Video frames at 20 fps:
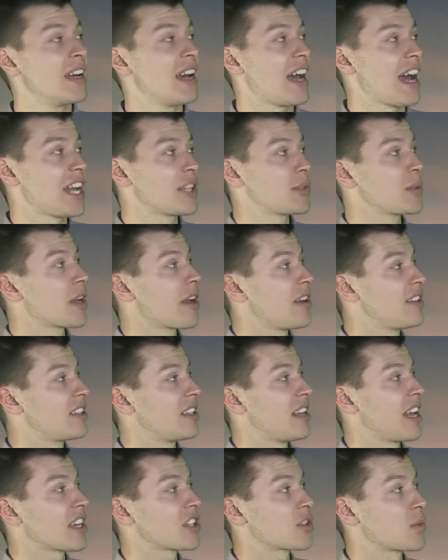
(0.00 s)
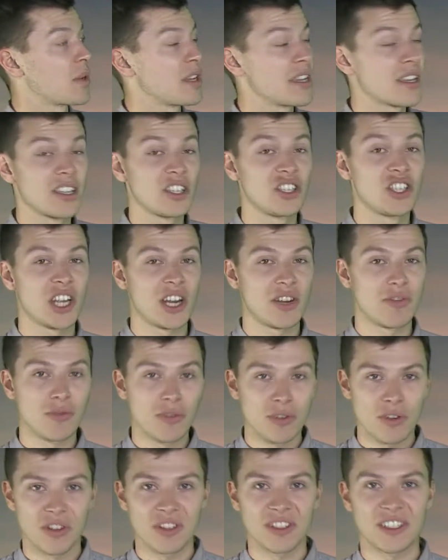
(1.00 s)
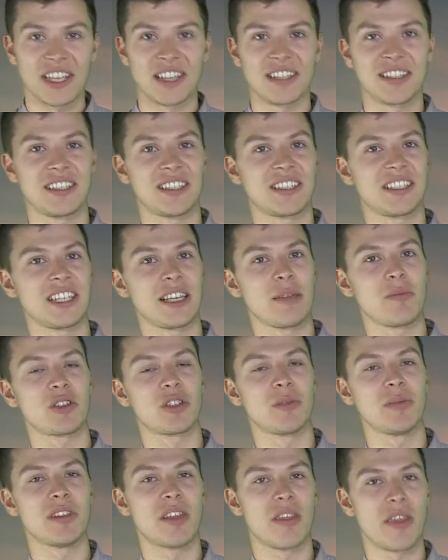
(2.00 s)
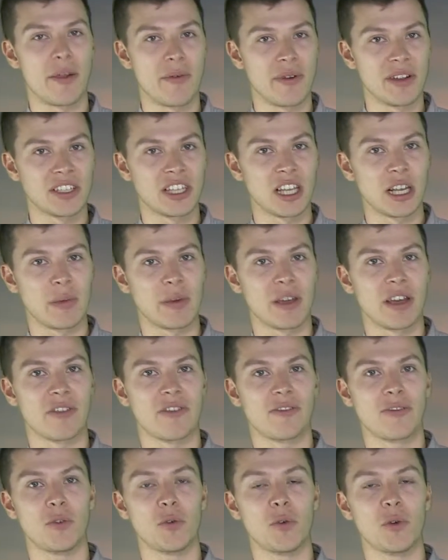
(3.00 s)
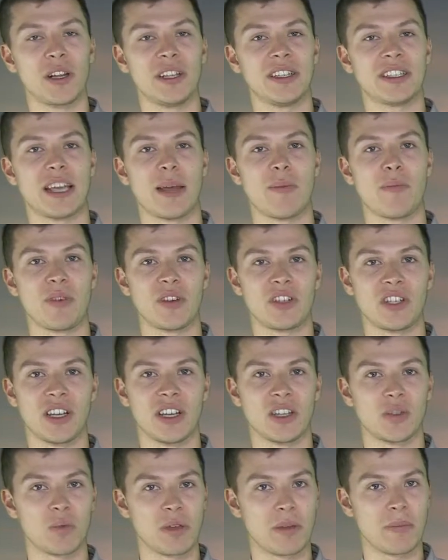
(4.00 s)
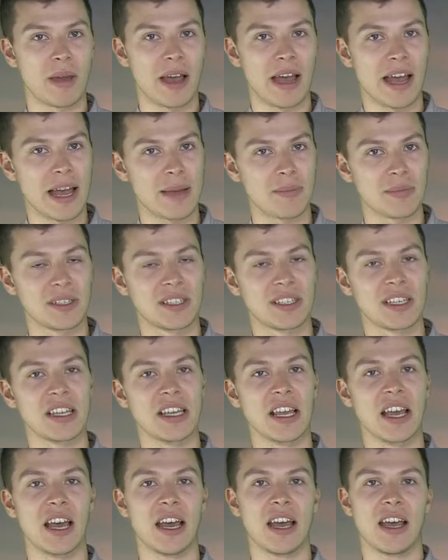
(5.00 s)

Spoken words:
As we go into next week, general consensus seems to be that there is going to be a fall in temperature as we perhaps see